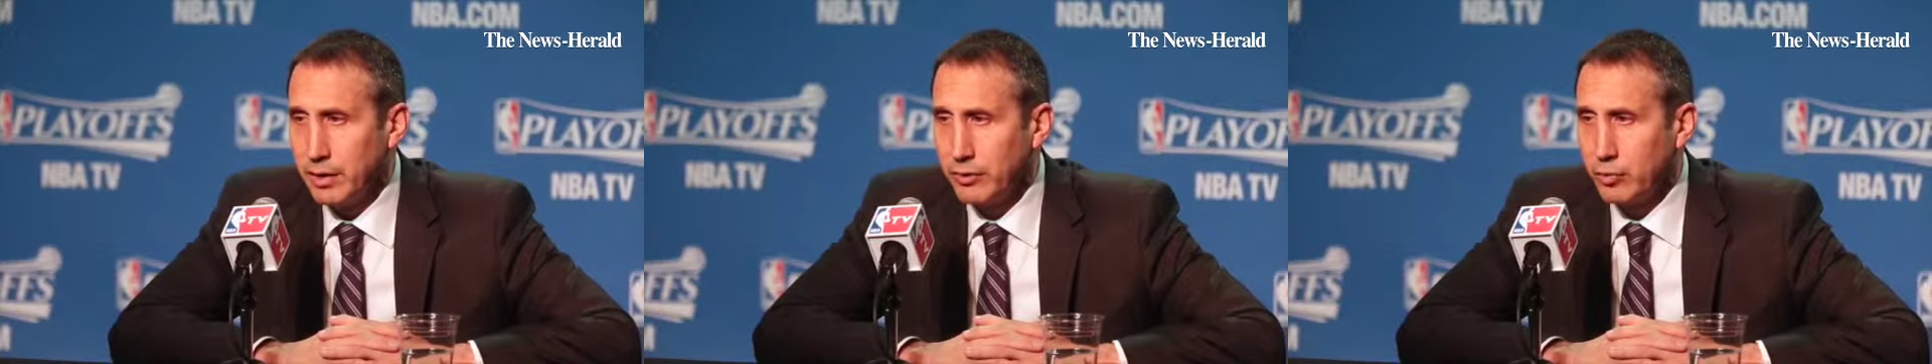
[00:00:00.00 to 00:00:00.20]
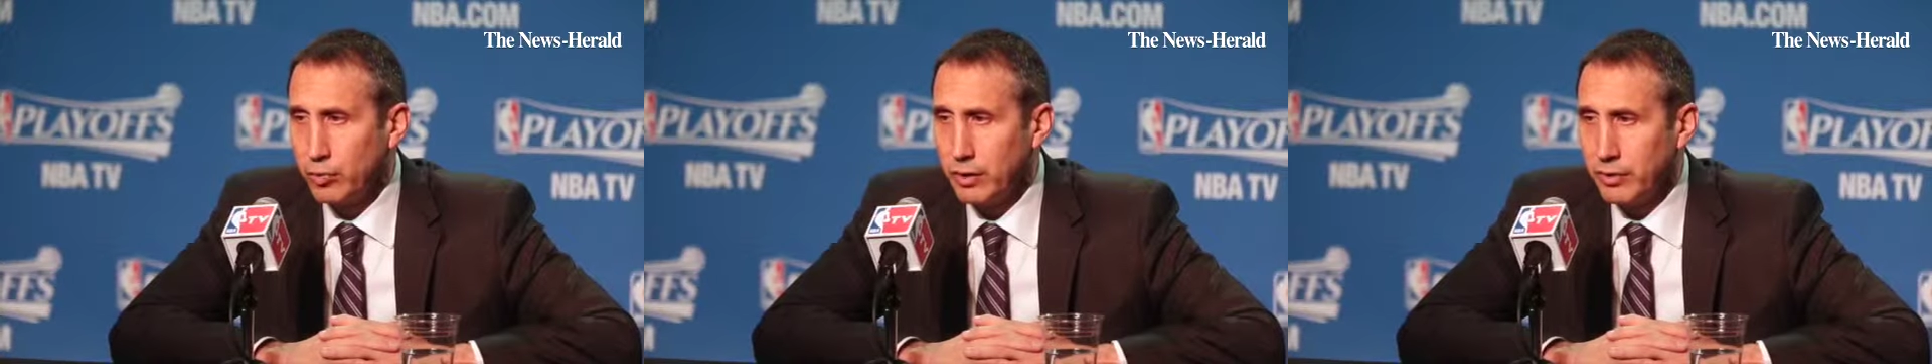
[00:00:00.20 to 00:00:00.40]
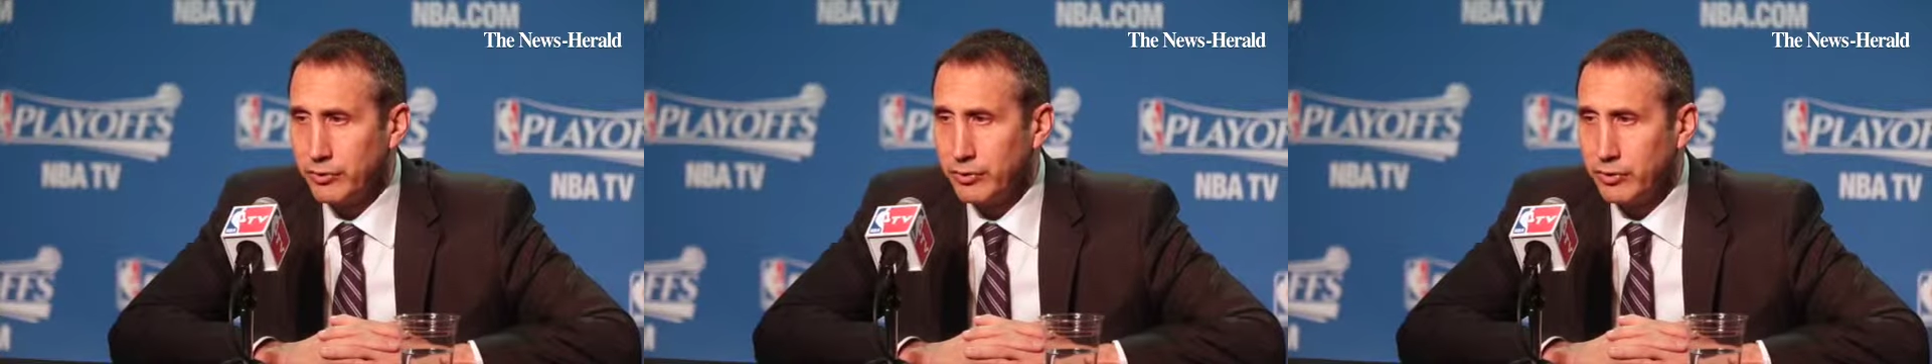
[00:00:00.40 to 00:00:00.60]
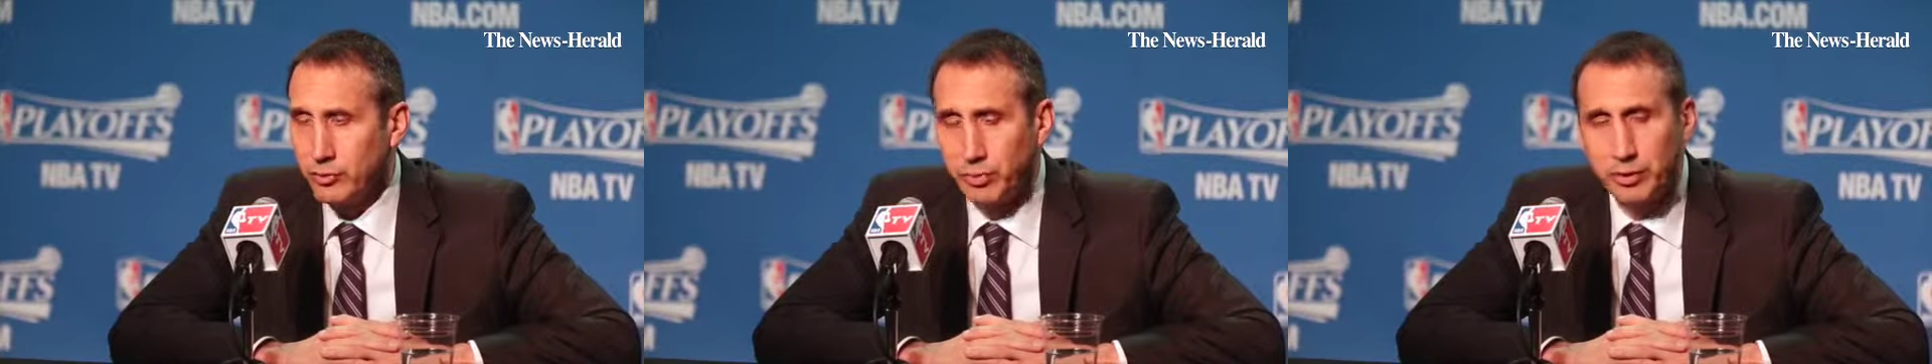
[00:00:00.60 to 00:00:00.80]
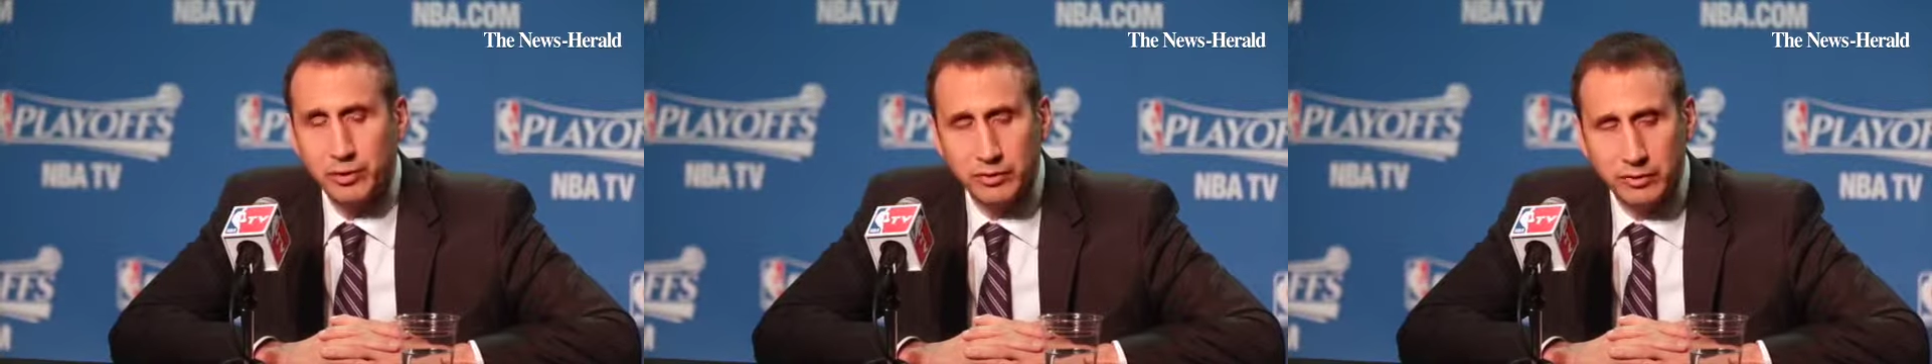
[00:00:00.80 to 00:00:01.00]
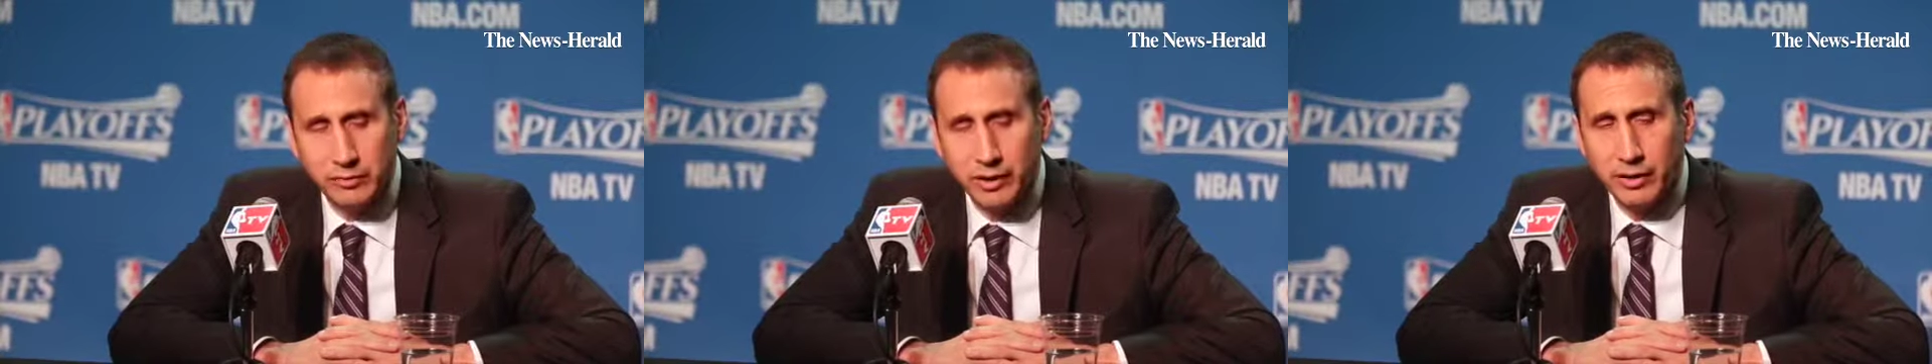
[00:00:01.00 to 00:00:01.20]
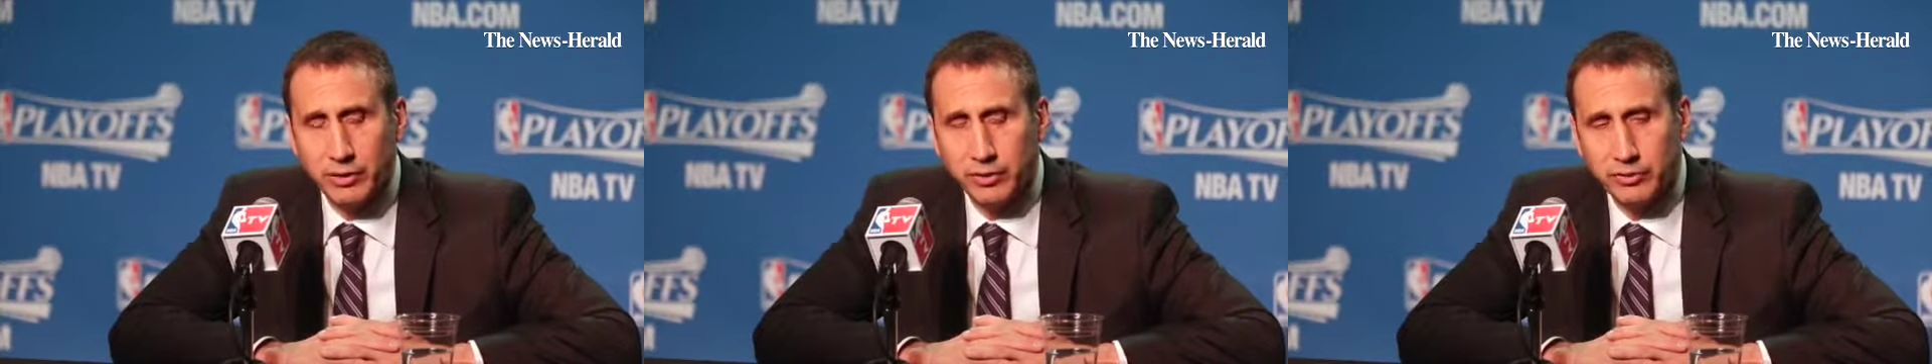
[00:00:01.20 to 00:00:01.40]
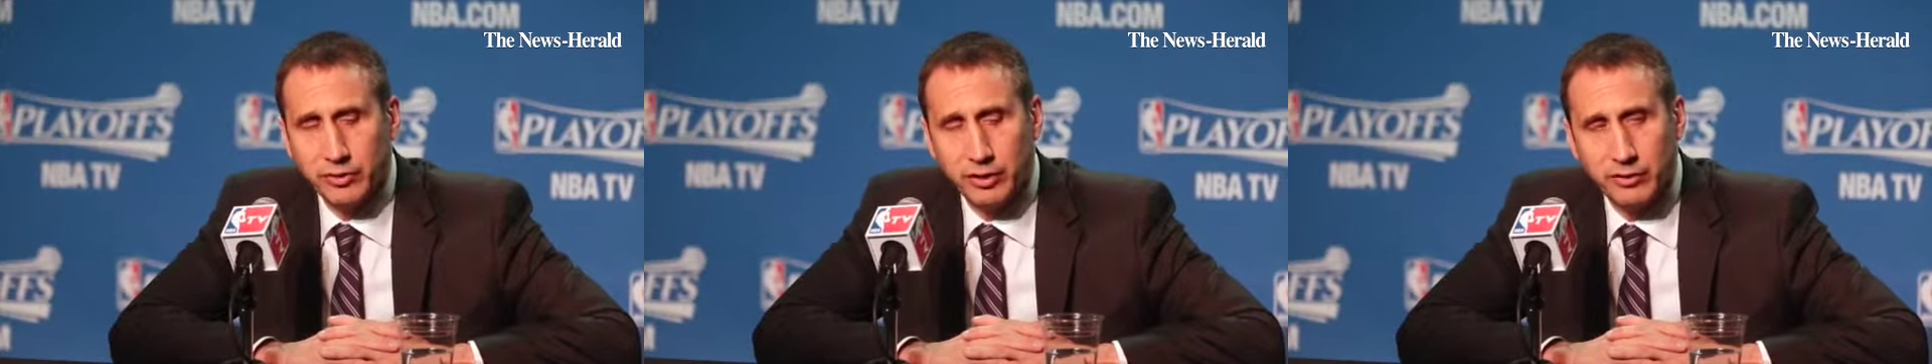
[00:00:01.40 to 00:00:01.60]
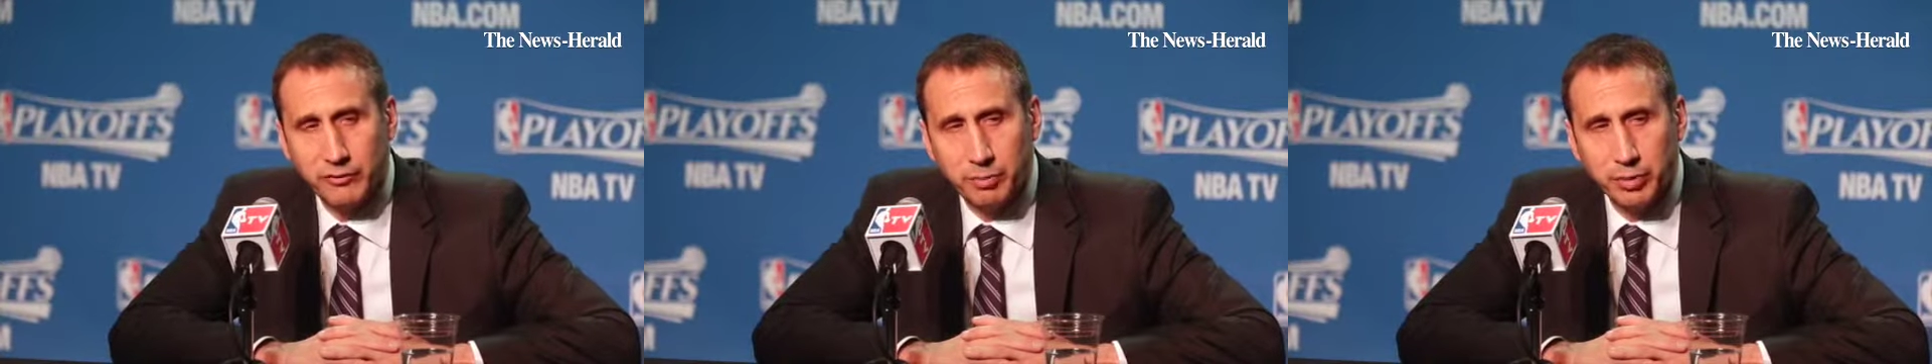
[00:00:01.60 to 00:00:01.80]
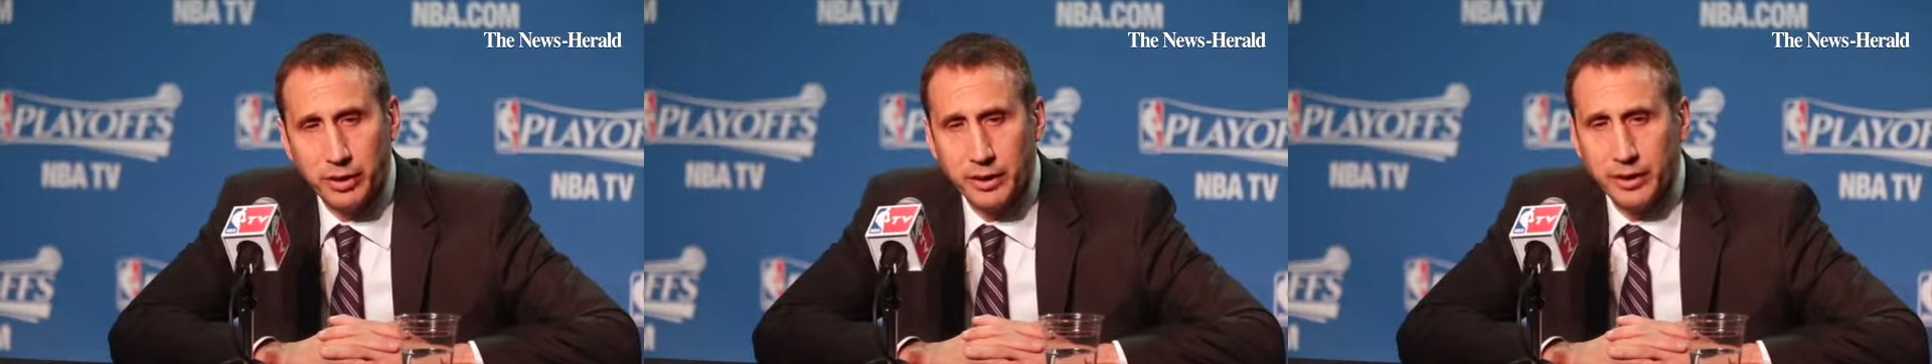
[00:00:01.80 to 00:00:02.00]
uh, as well as the experience of others that
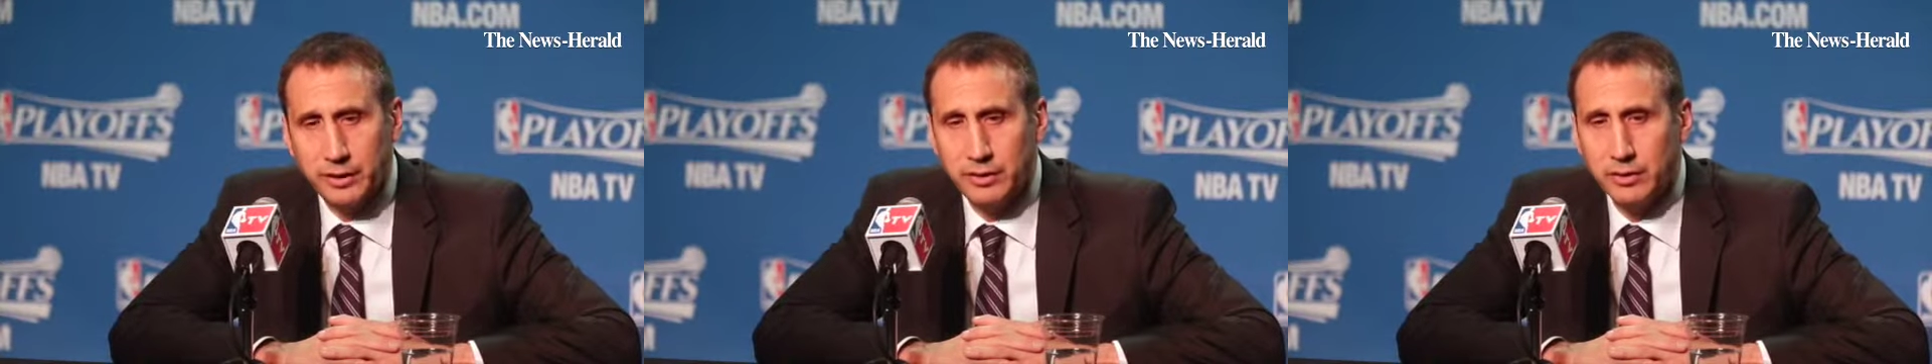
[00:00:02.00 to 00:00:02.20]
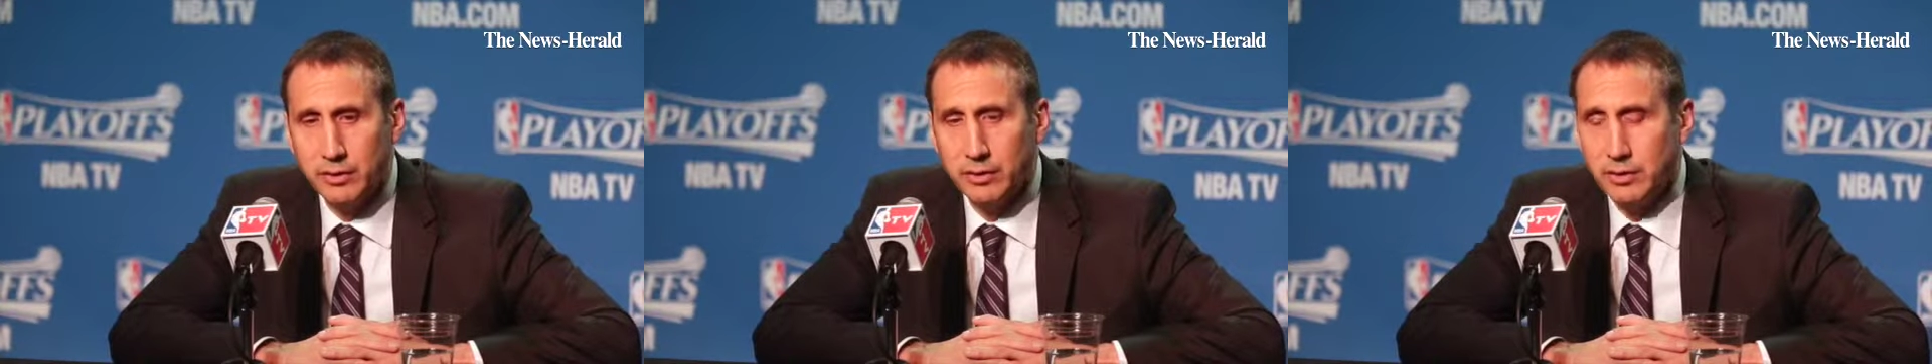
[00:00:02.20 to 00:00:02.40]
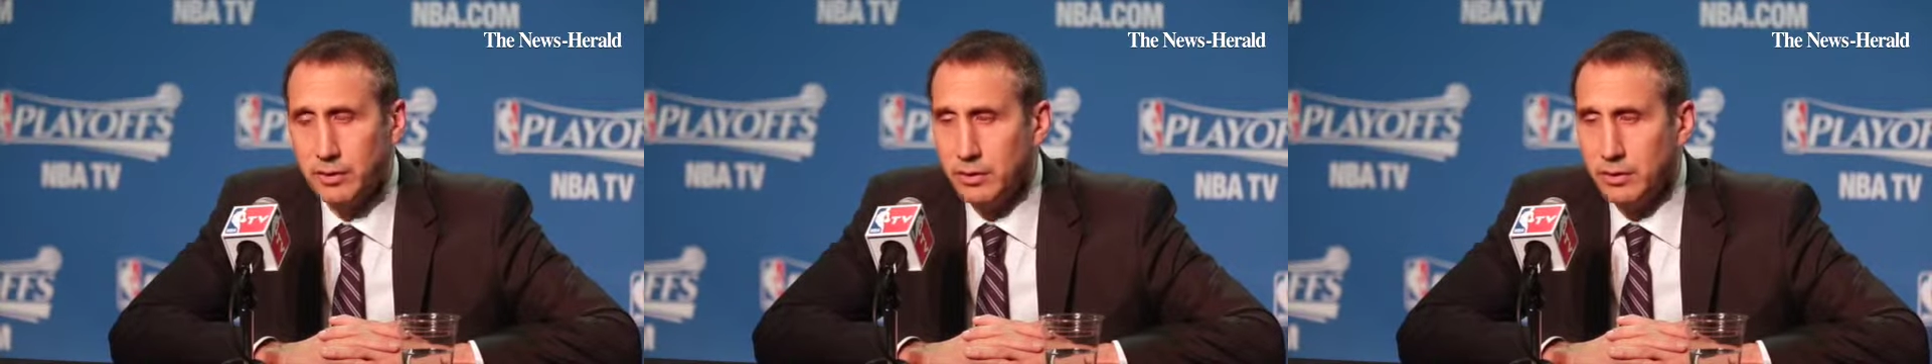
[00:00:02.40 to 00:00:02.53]
have played